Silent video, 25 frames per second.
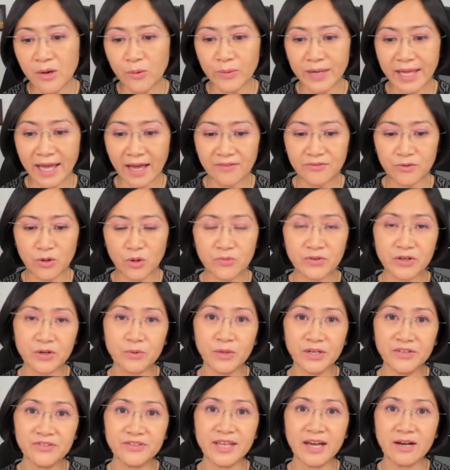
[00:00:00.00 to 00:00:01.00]
we have over
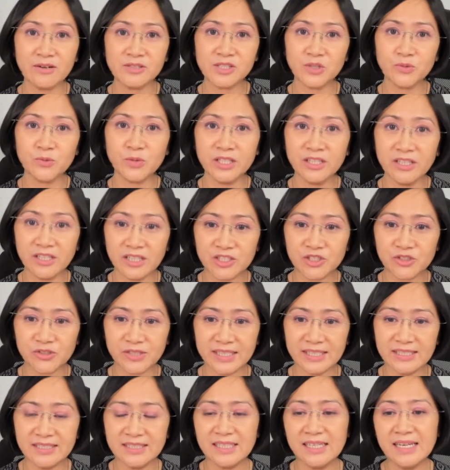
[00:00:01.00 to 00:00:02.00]

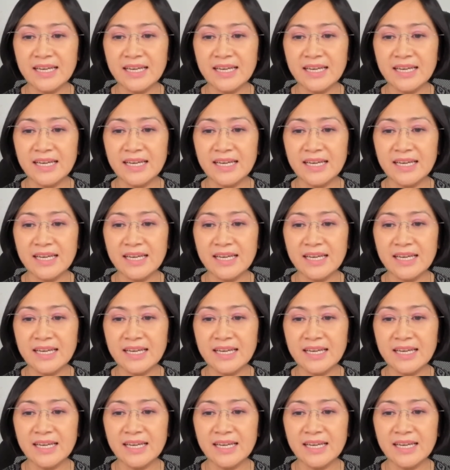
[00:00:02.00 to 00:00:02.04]
1,100,